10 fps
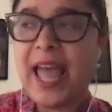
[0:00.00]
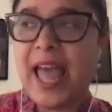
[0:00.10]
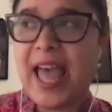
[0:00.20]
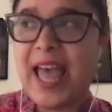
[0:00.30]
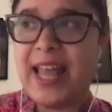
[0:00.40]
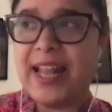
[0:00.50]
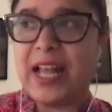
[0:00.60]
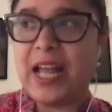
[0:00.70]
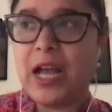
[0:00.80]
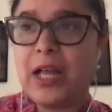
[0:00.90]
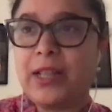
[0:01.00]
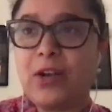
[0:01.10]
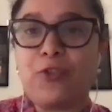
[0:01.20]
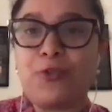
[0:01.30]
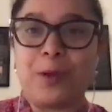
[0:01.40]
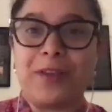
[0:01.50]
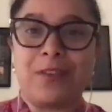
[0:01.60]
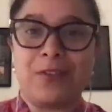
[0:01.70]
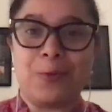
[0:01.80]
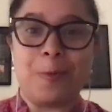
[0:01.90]
And there's
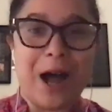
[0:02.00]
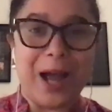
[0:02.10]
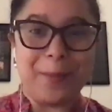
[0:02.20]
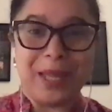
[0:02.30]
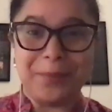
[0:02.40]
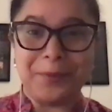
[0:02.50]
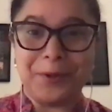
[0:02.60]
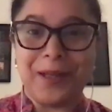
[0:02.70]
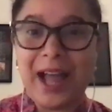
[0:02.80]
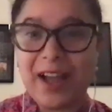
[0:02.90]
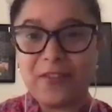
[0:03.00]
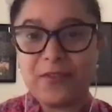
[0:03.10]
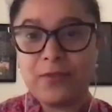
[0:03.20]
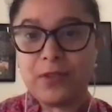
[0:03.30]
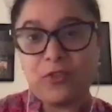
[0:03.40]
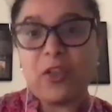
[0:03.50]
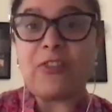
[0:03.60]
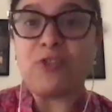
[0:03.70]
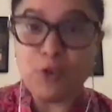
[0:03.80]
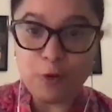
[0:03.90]
reasons why people have the
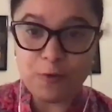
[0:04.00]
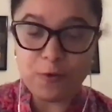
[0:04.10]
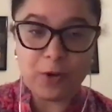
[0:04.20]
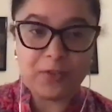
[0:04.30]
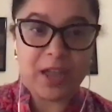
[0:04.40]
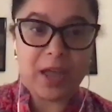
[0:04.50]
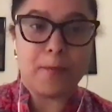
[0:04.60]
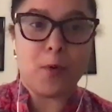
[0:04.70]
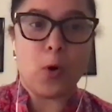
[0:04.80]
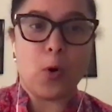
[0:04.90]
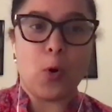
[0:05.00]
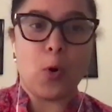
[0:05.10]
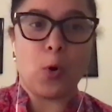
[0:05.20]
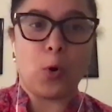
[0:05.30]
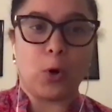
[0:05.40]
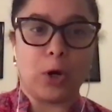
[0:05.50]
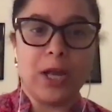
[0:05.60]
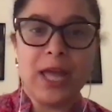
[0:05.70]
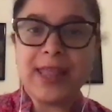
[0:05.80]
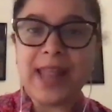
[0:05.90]
tattoo, for example, or
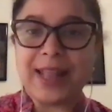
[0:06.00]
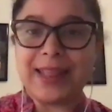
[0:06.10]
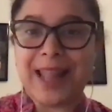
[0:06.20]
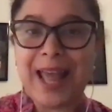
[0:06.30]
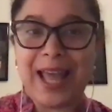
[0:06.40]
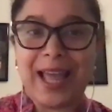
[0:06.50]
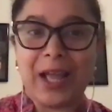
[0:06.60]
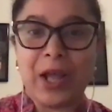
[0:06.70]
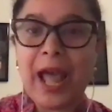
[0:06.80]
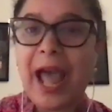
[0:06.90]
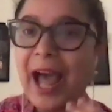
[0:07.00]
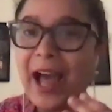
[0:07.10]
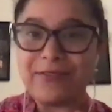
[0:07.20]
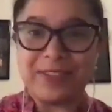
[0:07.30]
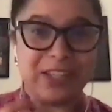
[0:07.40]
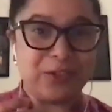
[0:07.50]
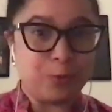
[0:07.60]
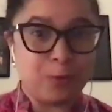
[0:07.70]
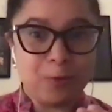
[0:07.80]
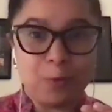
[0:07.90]
that they have these
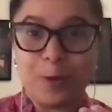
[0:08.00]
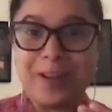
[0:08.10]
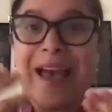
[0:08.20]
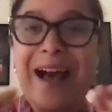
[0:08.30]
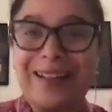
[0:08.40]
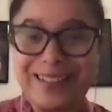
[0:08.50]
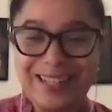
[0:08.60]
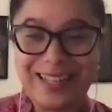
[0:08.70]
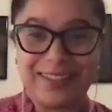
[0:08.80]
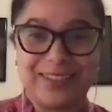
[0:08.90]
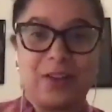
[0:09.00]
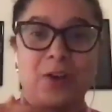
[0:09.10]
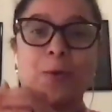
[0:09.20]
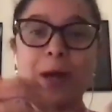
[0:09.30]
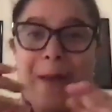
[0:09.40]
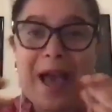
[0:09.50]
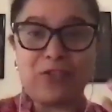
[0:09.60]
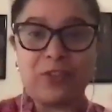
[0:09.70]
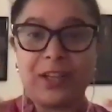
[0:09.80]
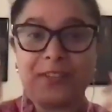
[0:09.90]
retellings and
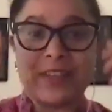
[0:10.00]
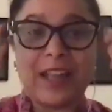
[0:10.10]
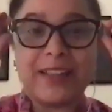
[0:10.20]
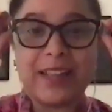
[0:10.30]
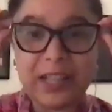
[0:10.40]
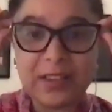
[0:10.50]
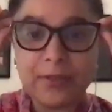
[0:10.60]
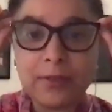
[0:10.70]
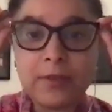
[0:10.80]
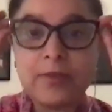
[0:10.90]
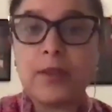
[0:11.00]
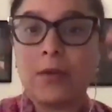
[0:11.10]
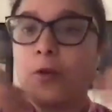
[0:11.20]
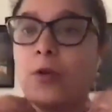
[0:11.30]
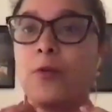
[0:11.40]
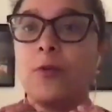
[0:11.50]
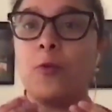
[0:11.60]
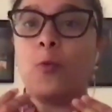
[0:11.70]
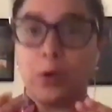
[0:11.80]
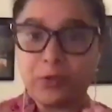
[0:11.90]
reimaginings, and I think it's
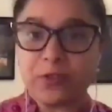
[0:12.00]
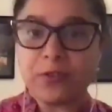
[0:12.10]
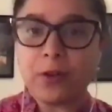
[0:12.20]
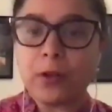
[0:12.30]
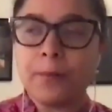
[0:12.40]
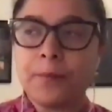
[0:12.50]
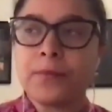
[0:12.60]
wonderful.